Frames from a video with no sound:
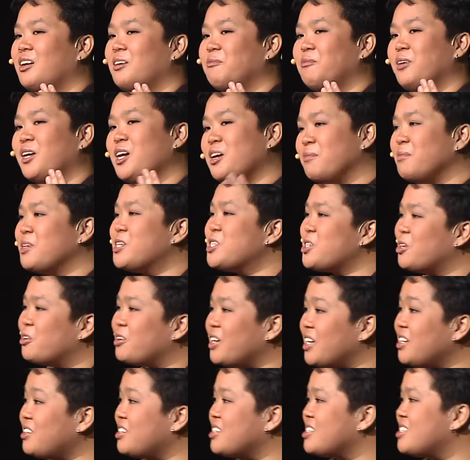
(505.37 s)
becoming so
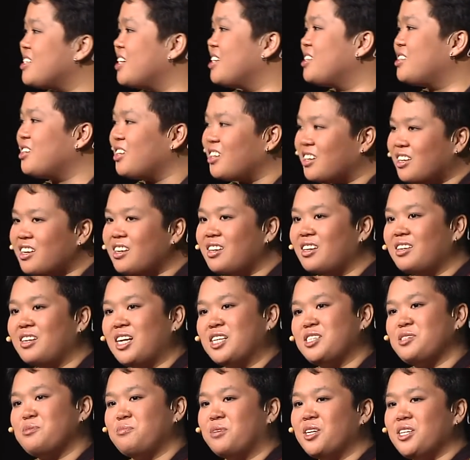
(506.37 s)
interested to learn
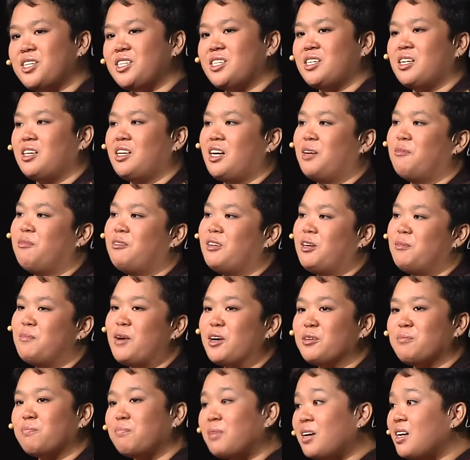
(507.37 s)
as much
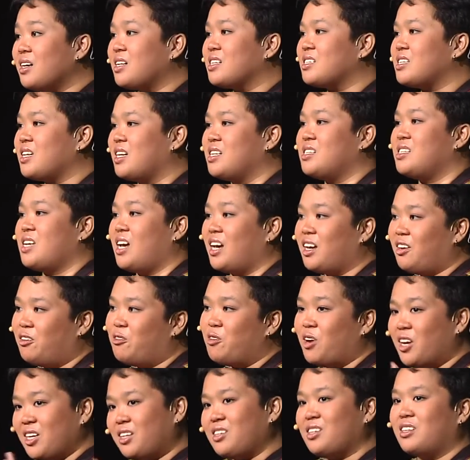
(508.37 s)
about bugs as I
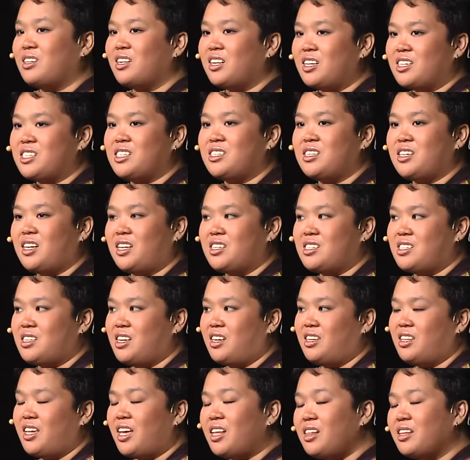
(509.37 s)
want, as
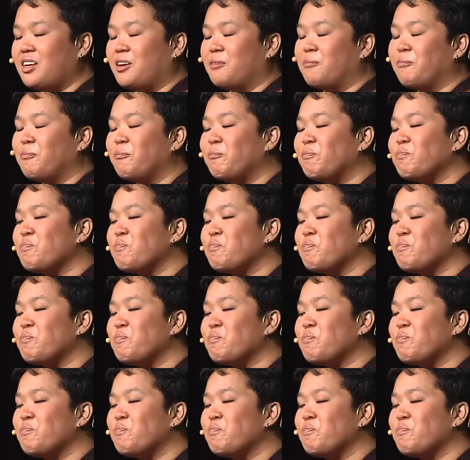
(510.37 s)
I tell them.